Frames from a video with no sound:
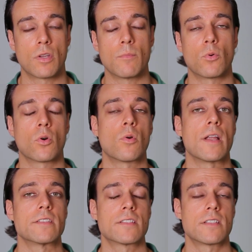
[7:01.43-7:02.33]

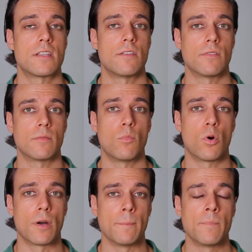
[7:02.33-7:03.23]
progress even
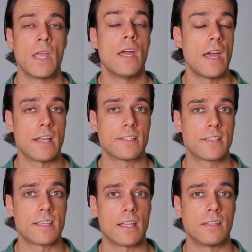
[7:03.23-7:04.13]
more. As I
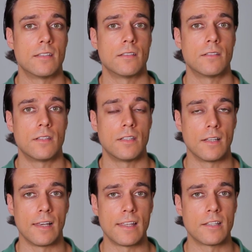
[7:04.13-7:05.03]
said, in the
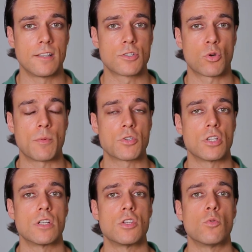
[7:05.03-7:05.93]
link in the
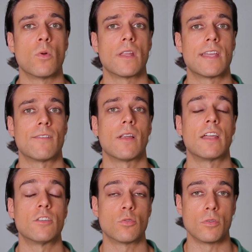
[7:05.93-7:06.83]
description, you will have a
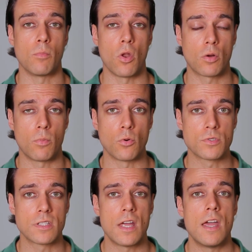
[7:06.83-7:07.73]
link to the blog
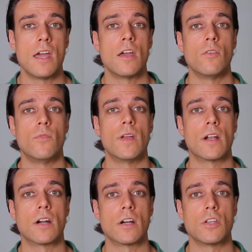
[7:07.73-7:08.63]
post
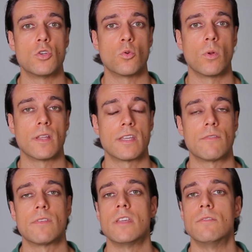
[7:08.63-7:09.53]
where you will have
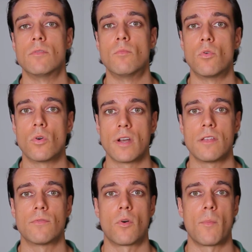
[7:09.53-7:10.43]
even more
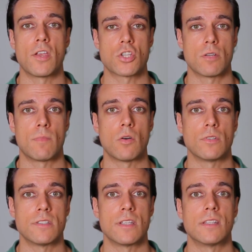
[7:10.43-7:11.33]
information about
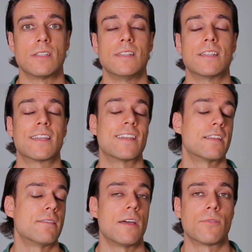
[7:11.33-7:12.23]
this that it
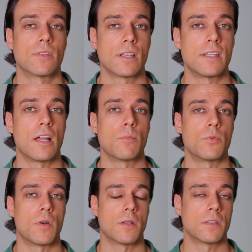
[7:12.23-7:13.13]
can definitely help you out.